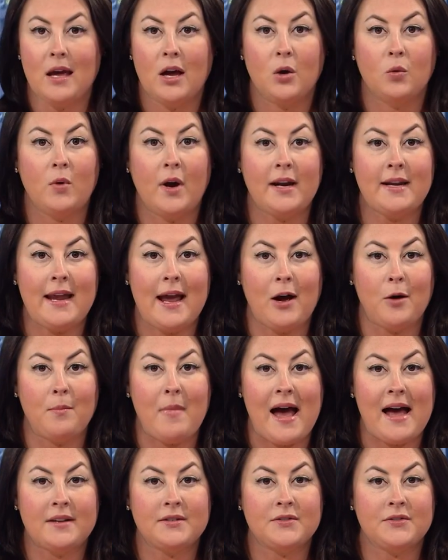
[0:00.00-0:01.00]
Right now,
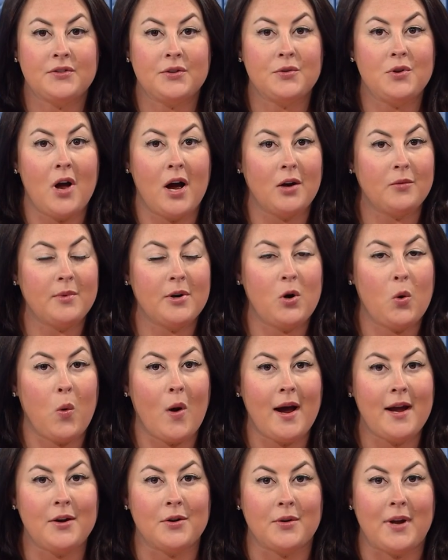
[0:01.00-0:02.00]
masks are not
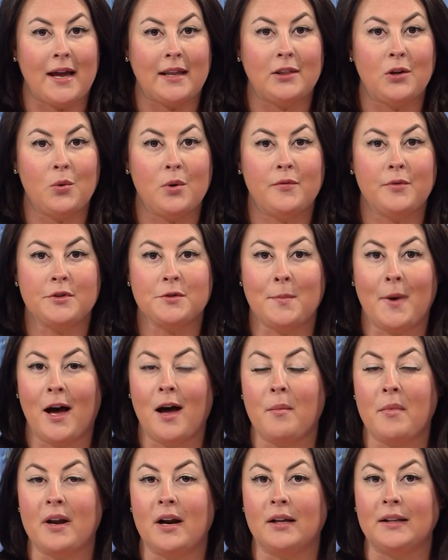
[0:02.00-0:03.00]
required at Louisville's
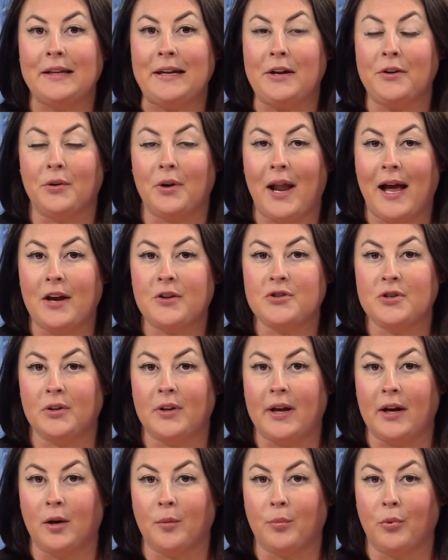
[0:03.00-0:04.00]
Muhammad Ali
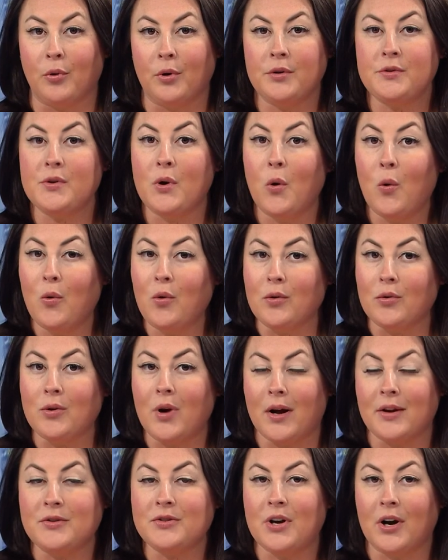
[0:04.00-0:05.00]
International Airport or
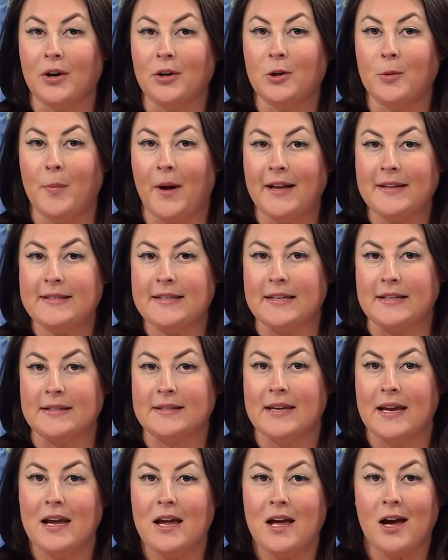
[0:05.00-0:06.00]
on TARC
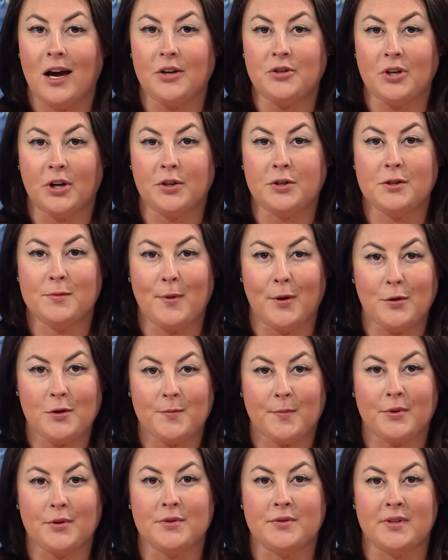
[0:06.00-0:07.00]
buses. A TARC
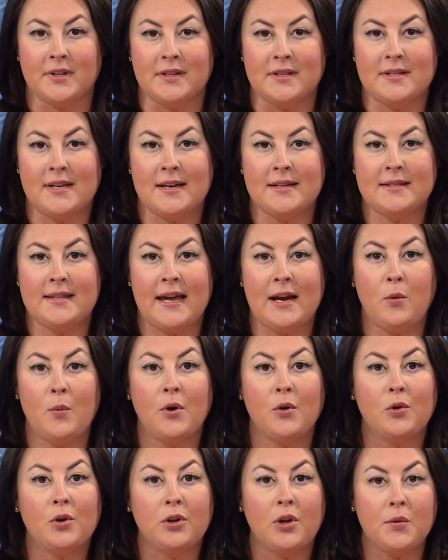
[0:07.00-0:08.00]
spokesperson says they
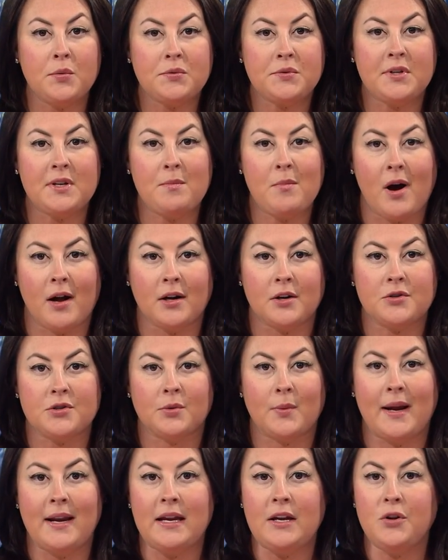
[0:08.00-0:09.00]
will closely
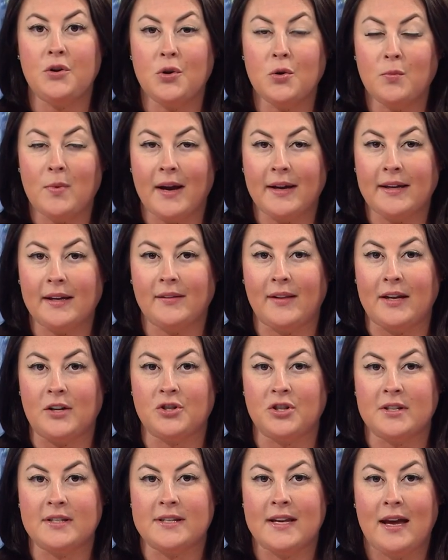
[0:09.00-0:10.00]
monitor any new
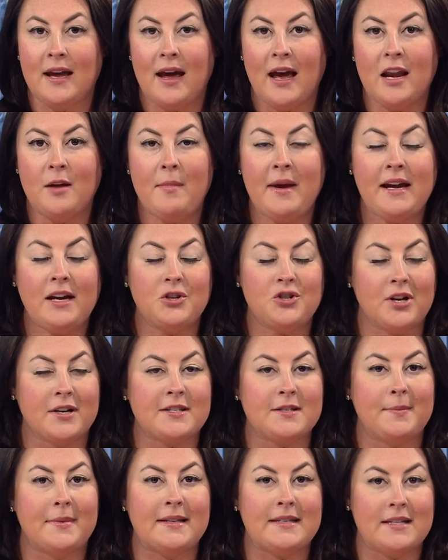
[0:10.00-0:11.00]
regulations and make
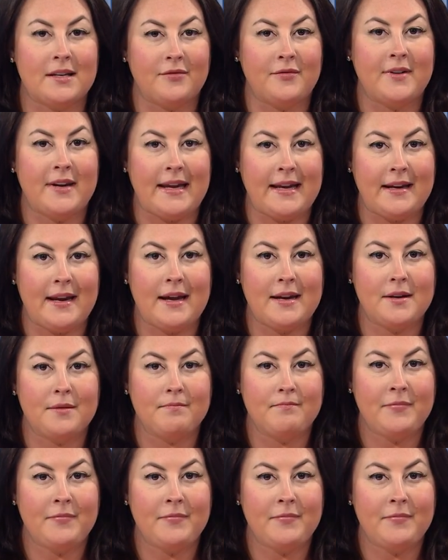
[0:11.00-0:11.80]
adjustments if needed.